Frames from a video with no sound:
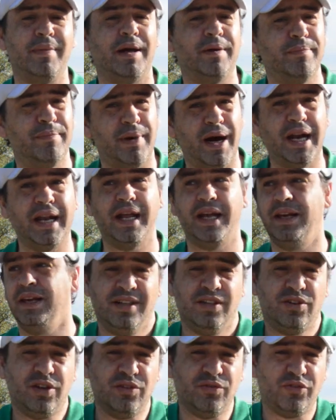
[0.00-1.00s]
and money,
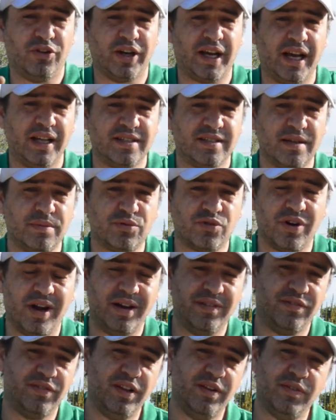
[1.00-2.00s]
don't forget
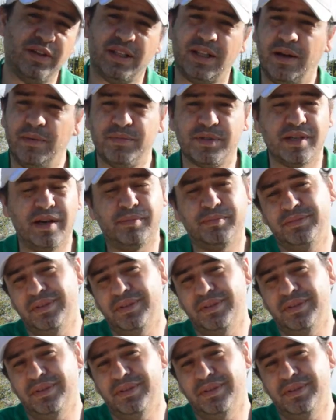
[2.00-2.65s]
subscribe, leave a thumbs up.